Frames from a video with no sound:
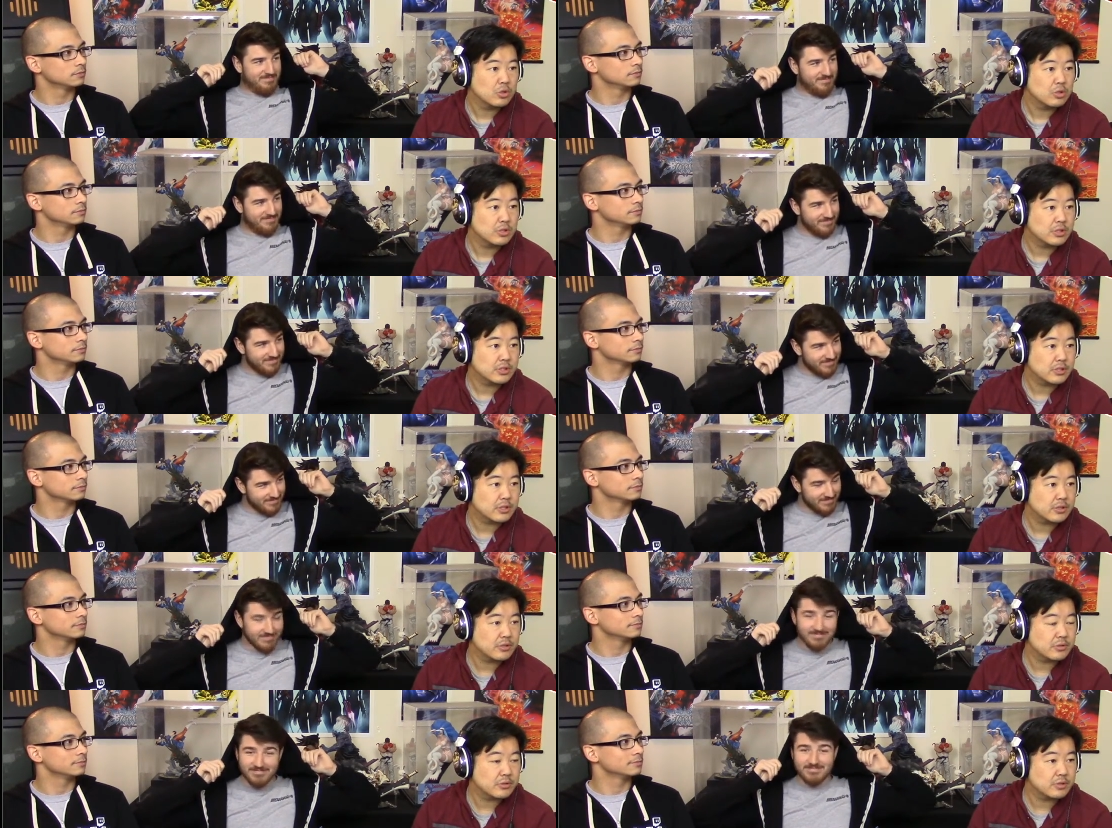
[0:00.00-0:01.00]
Speaker 1: let's go
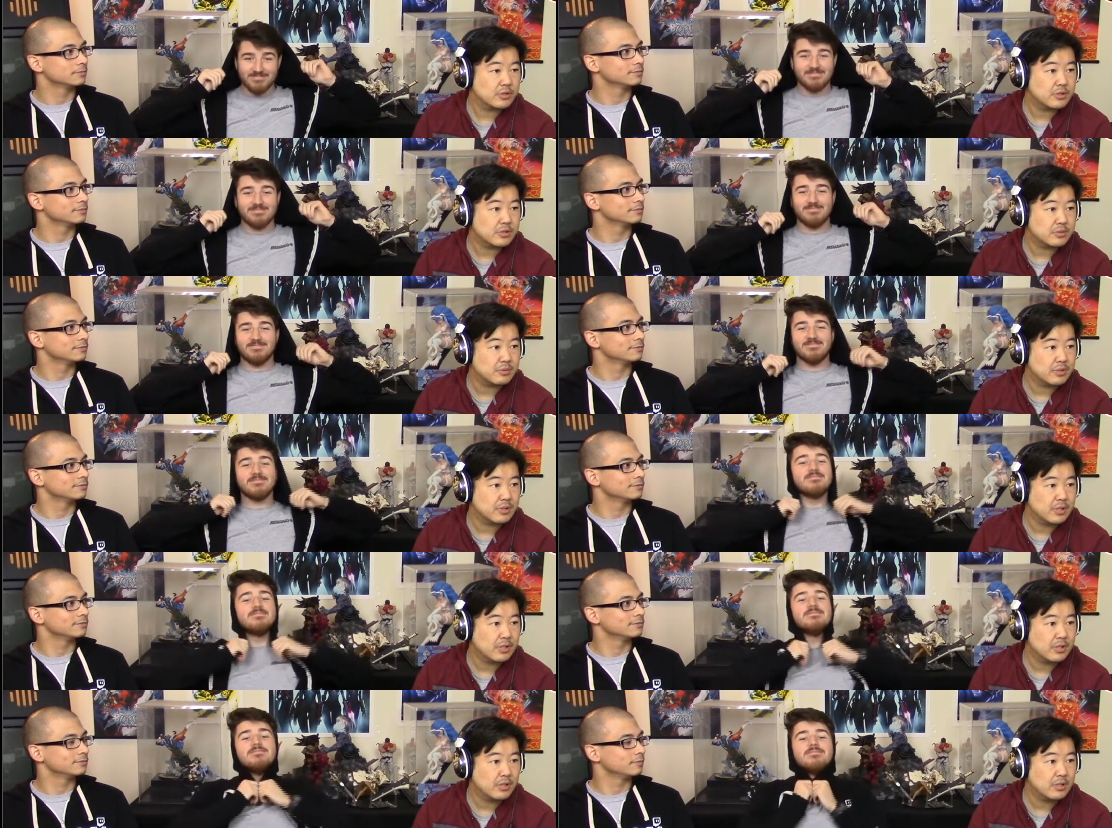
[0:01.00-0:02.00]
this one
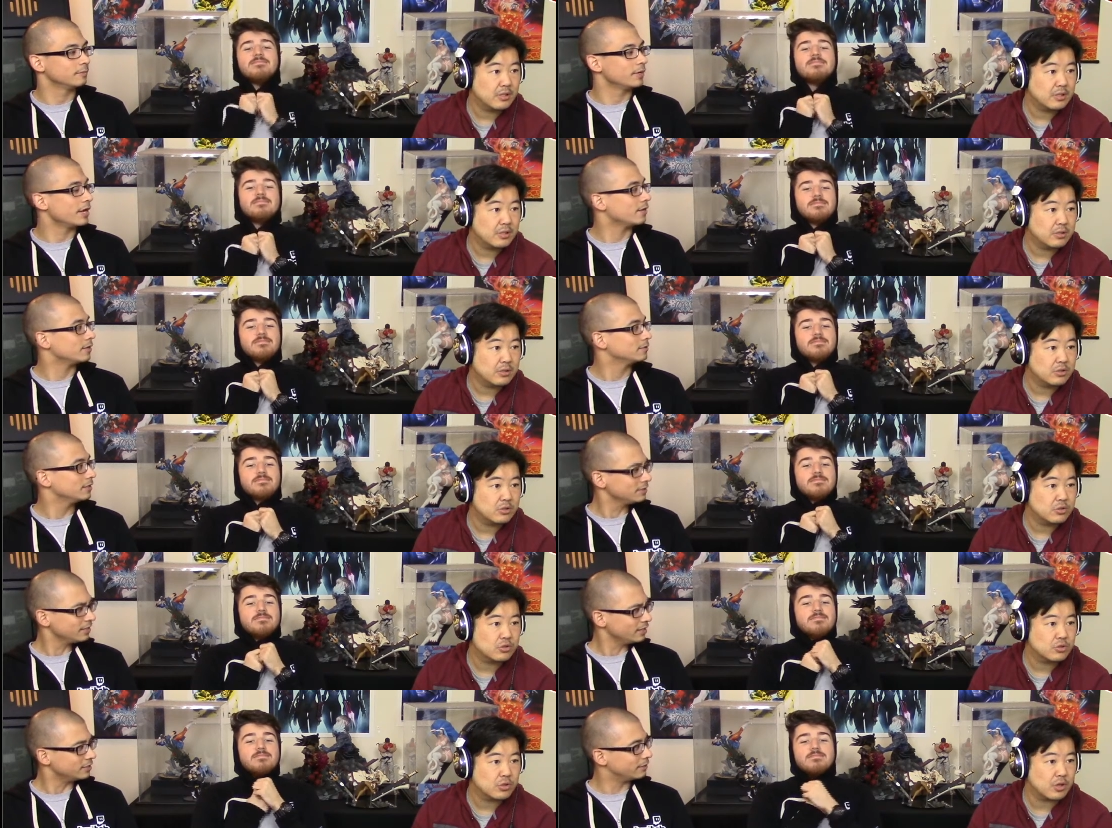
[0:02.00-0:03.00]
here. But yeah, it's
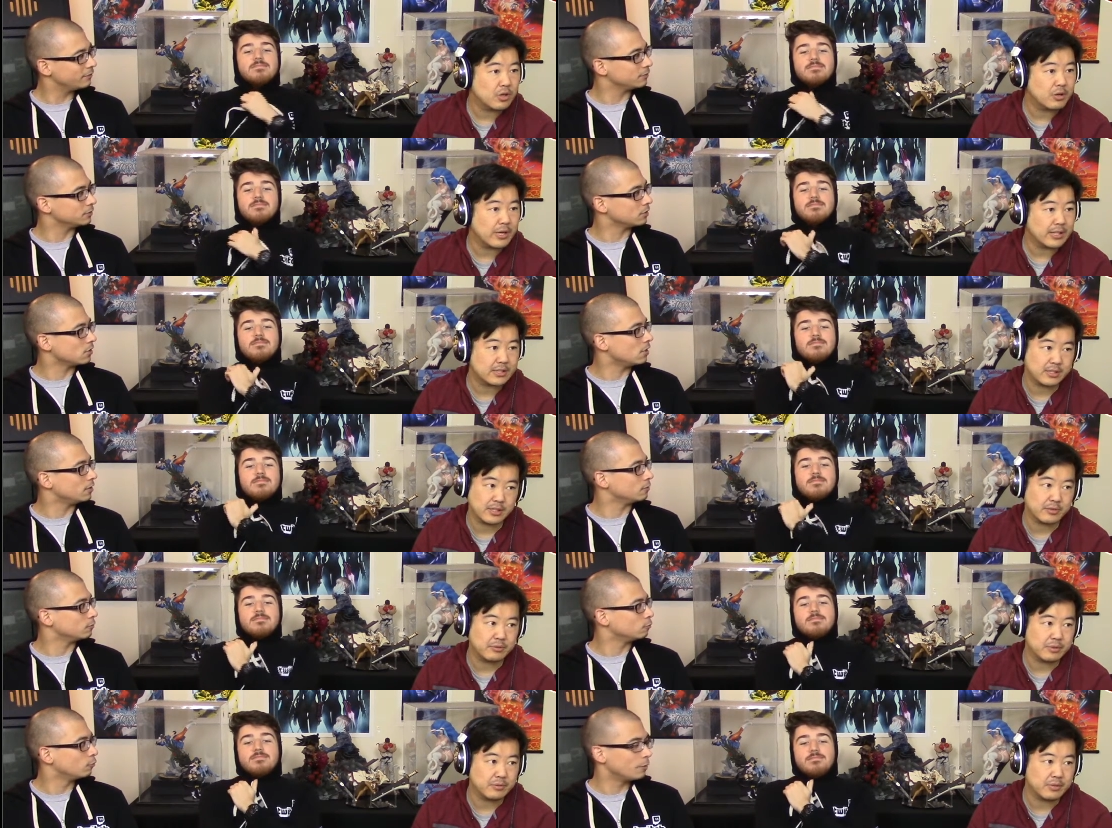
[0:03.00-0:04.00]
kind of difficult oh, to
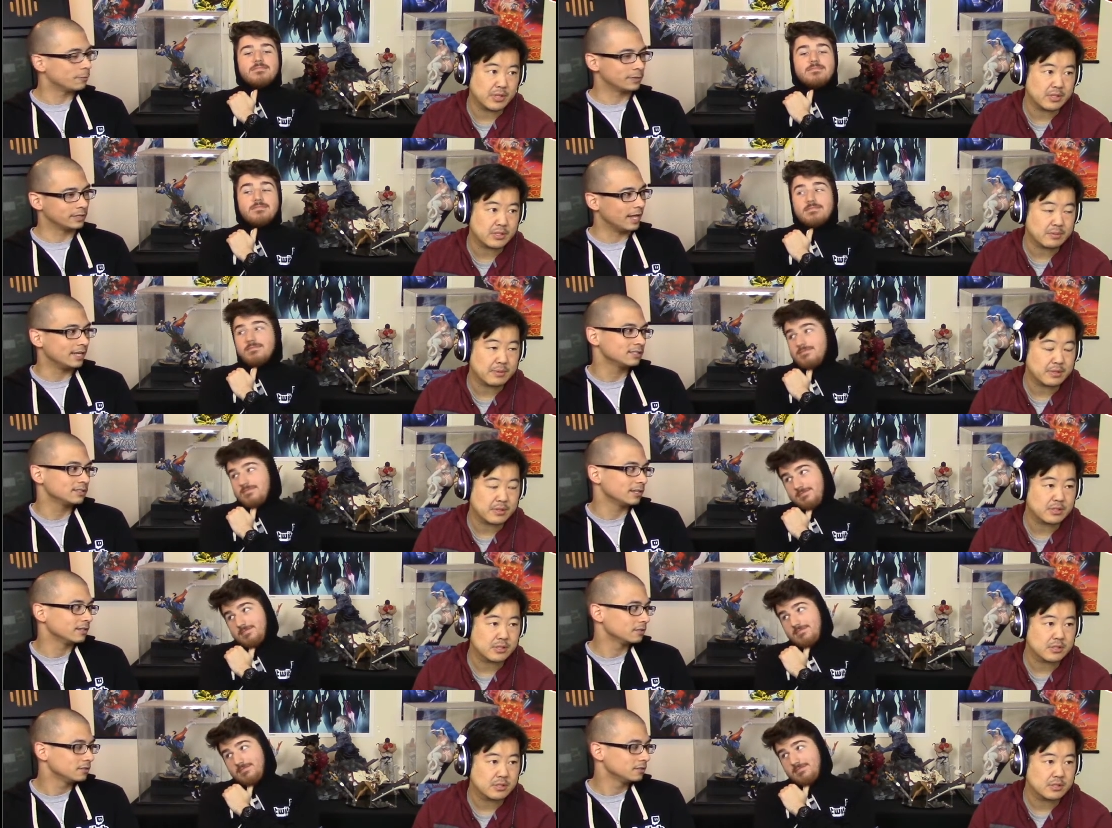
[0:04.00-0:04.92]
call. What would the last like?